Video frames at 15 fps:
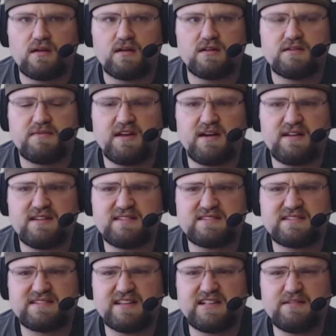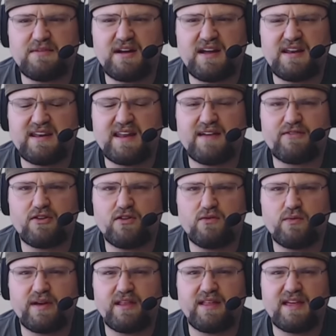To be honest, Digimon never
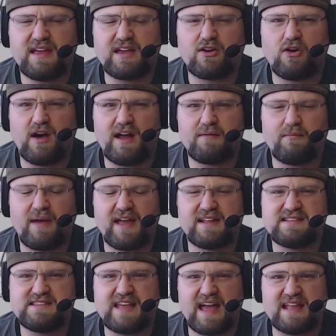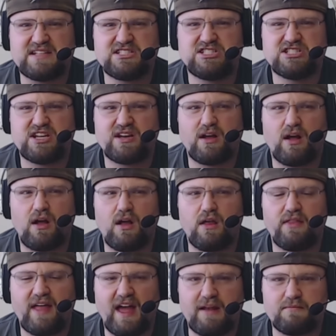really caught my attention all
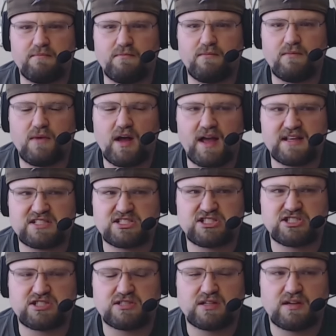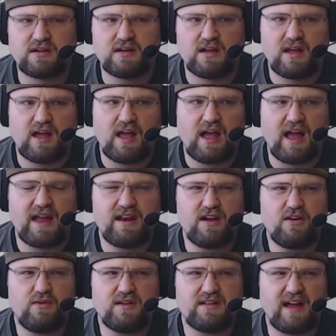that much. I
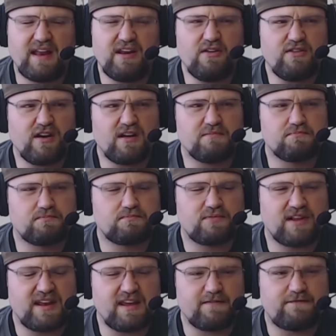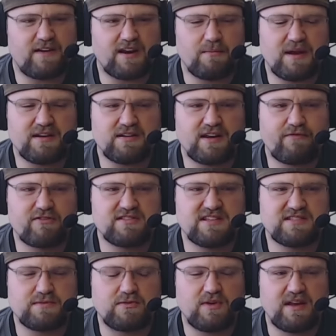know it, I know there are plenty of fundamental
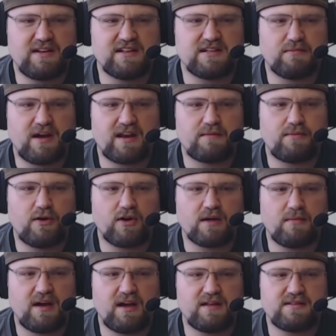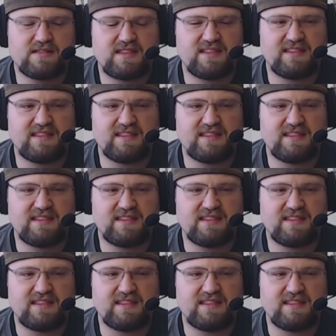differences between Digimon and Pokemon.